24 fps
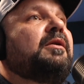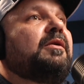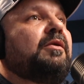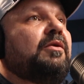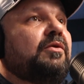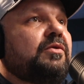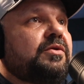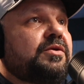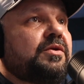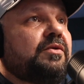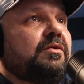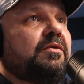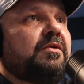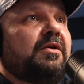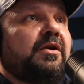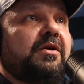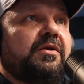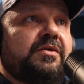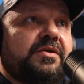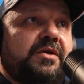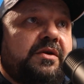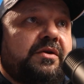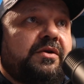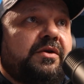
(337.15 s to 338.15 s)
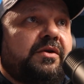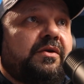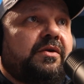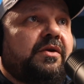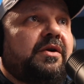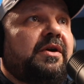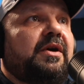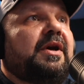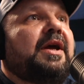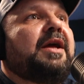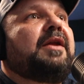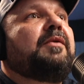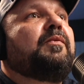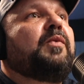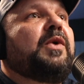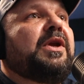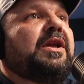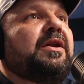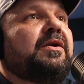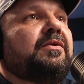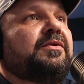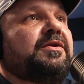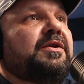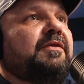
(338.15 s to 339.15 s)
Also, close your door and
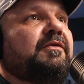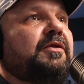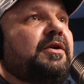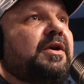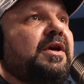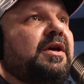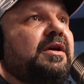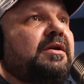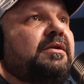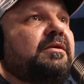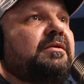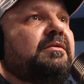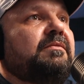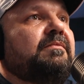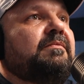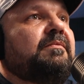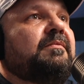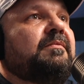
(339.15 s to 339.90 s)
windows if you can.